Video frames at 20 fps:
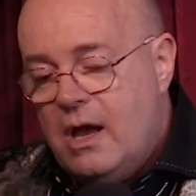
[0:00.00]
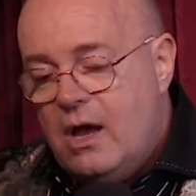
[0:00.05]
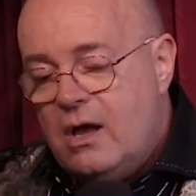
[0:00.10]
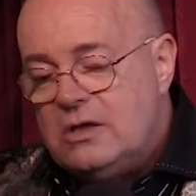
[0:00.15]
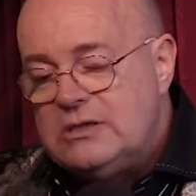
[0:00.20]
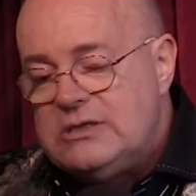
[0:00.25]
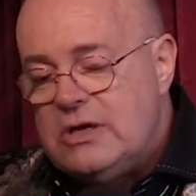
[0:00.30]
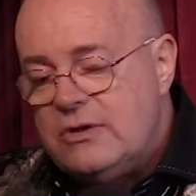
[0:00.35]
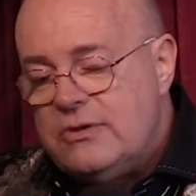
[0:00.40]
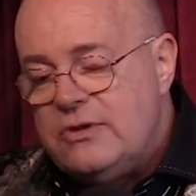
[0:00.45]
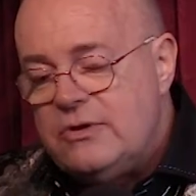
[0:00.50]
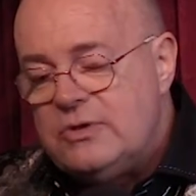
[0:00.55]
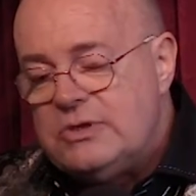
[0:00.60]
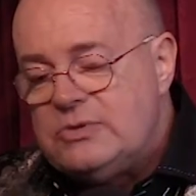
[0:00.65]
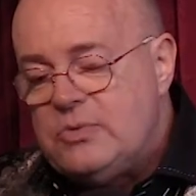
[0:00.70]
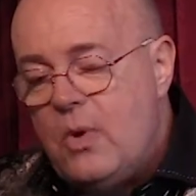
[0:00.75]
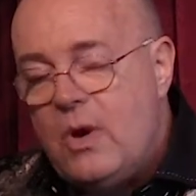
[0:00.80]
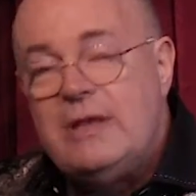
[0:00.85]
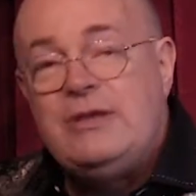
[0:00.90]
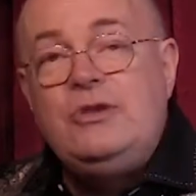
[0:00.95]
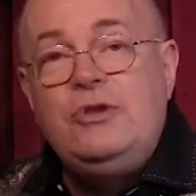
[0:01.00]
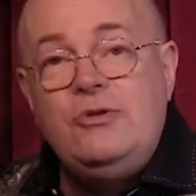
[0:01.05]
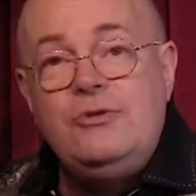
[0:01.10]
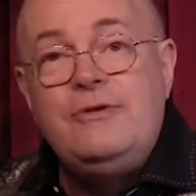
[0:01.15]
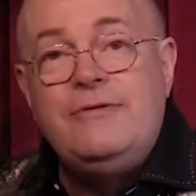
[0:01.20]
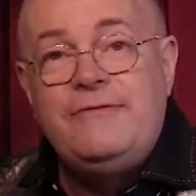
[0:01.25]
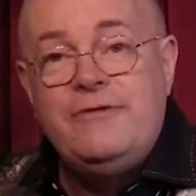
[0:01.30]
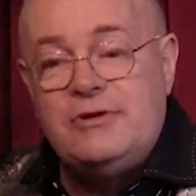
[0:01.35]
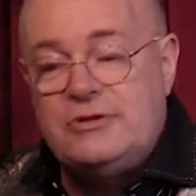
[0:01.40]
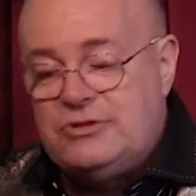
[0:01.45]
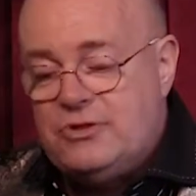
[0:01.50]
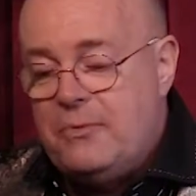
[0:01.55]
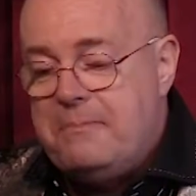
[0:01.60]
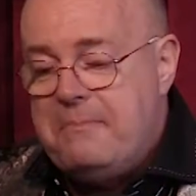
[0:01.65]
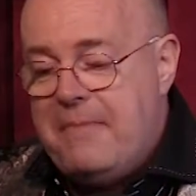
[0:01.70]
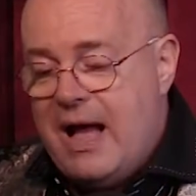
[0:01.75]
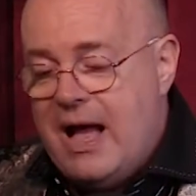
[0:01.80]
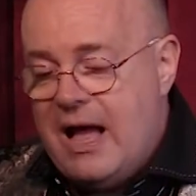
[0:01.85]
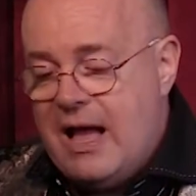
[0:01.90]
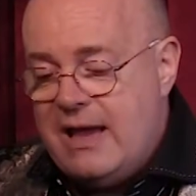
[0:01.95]
Also, there is one universal
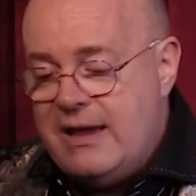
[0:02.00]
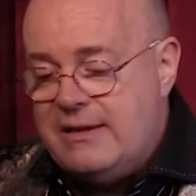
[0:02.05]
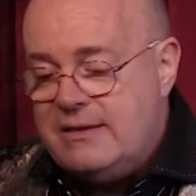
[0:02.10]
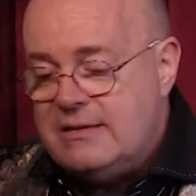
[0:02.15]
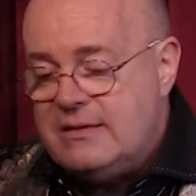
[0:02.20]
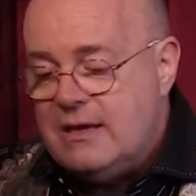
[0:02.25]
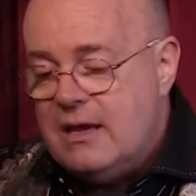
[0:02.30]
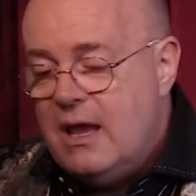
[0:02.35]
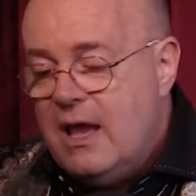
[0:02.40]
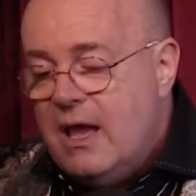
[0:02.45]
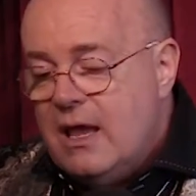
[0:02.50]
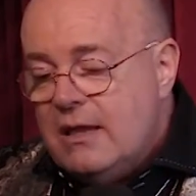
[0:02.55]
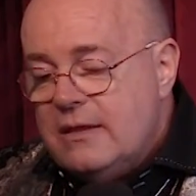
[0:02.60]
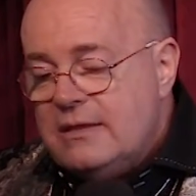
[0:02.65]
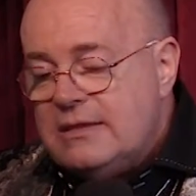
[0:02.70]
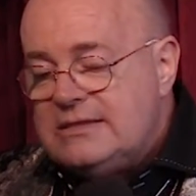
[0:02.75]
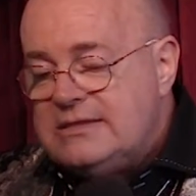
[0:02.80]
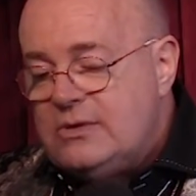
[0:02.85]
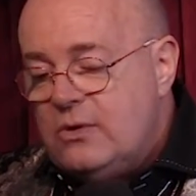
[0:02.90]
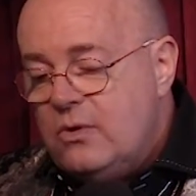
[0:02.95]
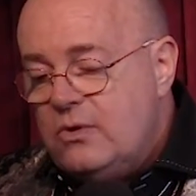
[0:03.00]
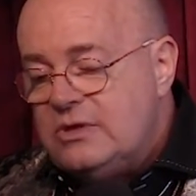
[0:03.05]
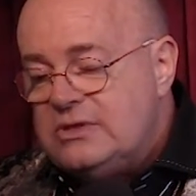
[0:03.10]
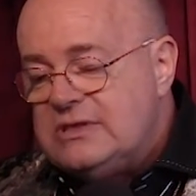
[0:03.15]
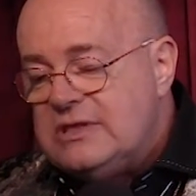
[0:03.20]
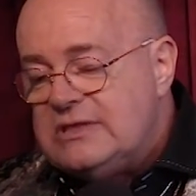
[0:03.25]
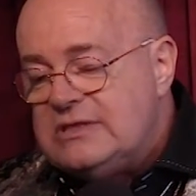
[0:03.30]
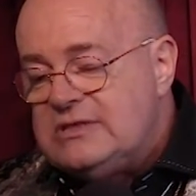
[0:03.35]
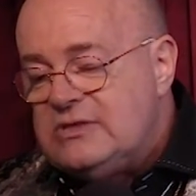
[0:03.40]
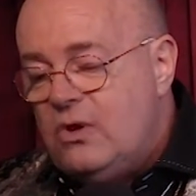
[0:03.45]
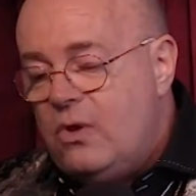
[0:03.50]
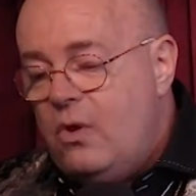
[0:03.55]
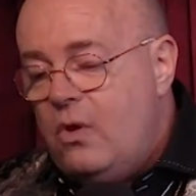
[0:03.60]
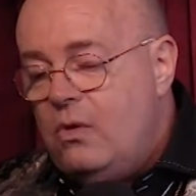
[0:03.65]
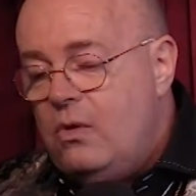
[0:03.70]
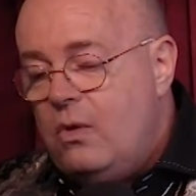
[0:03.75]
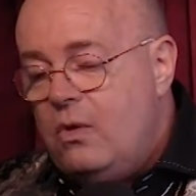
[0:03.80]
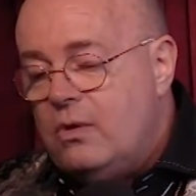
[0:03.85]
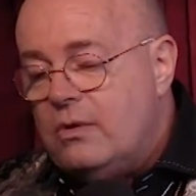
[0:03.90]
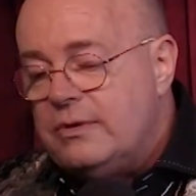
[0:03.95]
mind, the source and
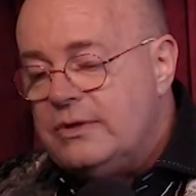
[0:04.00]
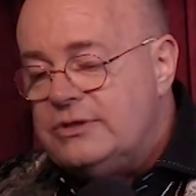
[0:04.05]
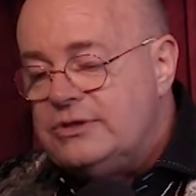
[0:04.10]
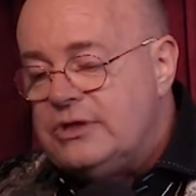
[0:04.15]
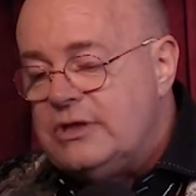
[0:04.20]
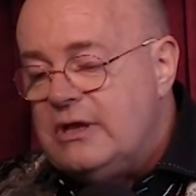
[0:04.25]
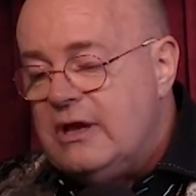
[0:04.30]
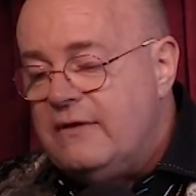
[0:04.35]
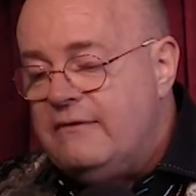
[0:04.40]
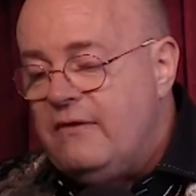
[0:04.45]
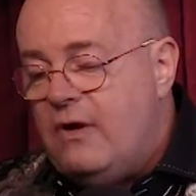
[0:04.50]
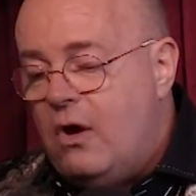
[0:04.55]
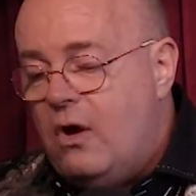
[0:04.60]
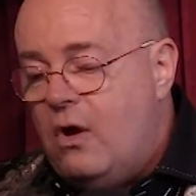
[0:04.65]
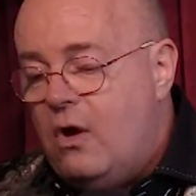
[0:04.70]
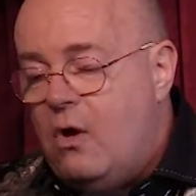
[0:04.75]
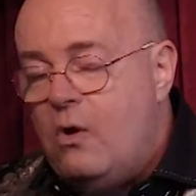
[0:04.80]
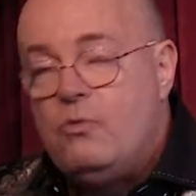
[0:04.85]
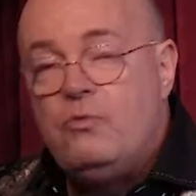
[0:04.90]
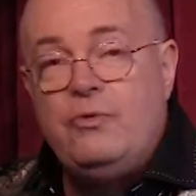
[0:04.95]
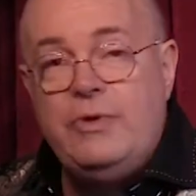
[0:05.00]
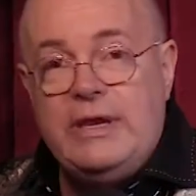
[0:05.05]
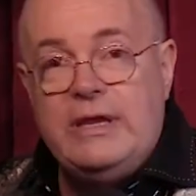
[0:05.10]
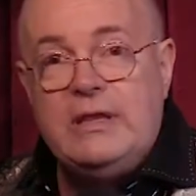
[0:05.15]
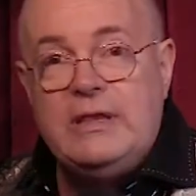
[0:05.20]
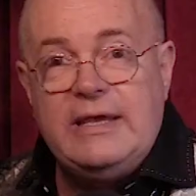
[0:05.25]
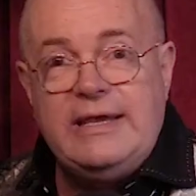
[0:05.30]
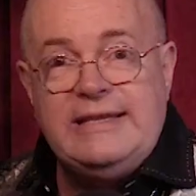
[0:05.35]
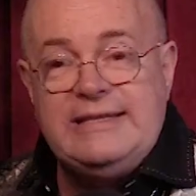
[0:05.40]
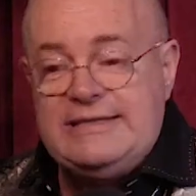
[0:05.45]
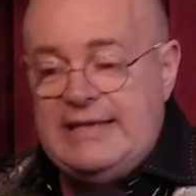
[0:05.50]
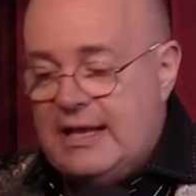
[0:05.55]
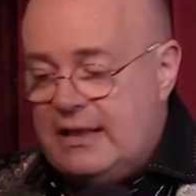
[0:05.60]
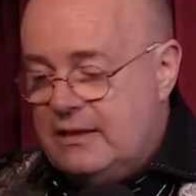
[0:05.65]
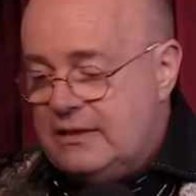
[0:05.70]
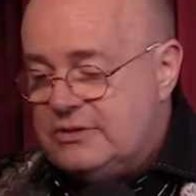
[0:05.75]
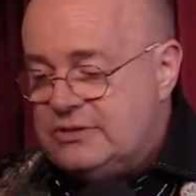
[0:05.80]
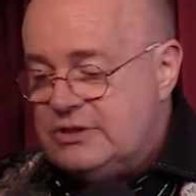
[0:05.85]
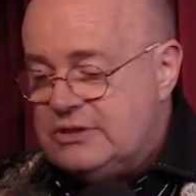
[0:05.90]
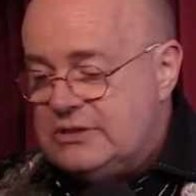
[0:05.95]
sole origin of all real
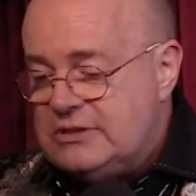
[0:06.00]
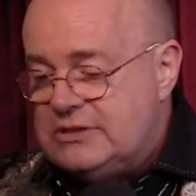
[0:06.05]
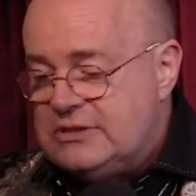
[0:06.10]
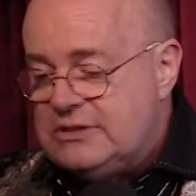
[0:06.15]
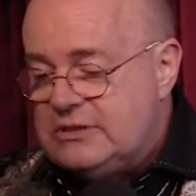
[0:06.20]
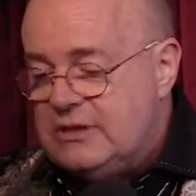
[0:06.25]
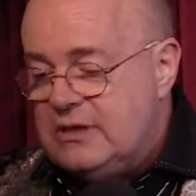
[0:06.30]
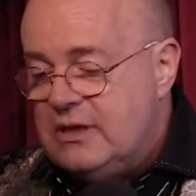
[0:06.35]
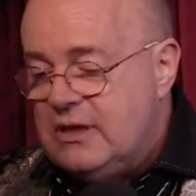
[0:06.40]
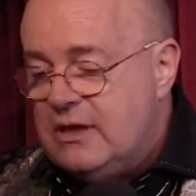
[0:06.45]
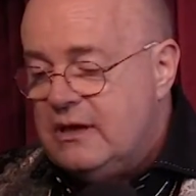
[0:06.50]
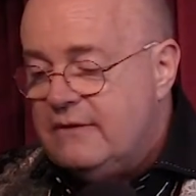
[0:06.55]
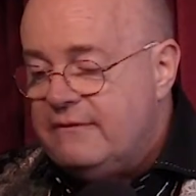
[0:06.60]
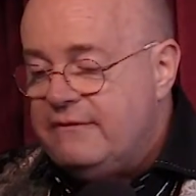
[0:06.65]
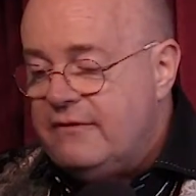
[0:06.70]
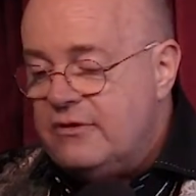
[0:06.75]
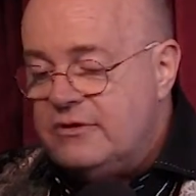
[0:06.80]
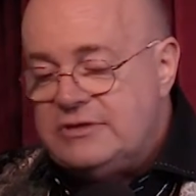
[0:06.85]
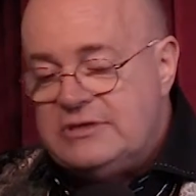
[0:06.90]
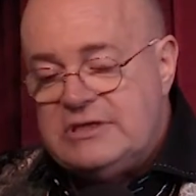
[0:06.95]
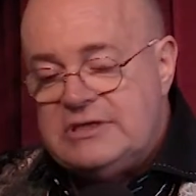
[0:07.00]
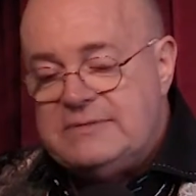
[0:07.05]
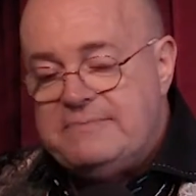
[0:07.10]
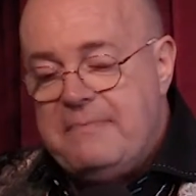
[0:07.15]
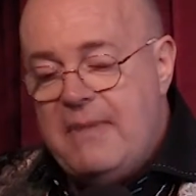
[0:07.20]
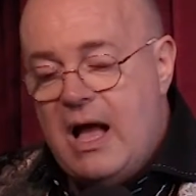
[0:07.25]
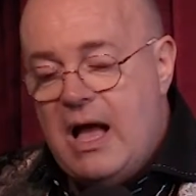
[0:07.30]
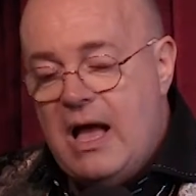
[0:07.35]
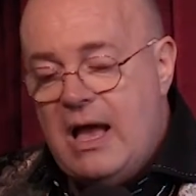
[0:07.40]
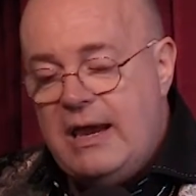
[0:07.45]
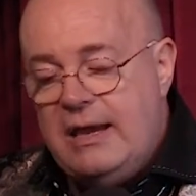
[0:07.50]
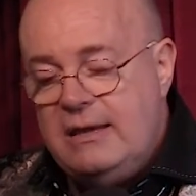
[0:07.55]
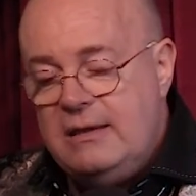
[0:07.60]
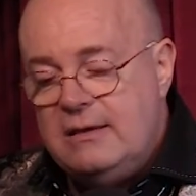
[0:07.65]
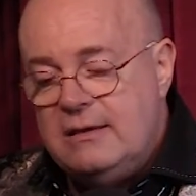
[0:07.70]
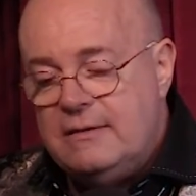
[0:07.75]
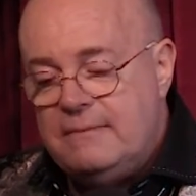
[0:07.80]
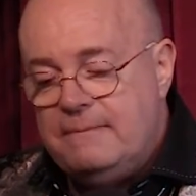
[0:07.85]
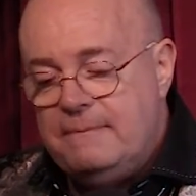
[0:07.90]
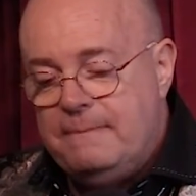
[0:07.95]
intelligence. First is
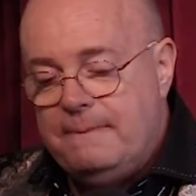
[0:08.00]
mind,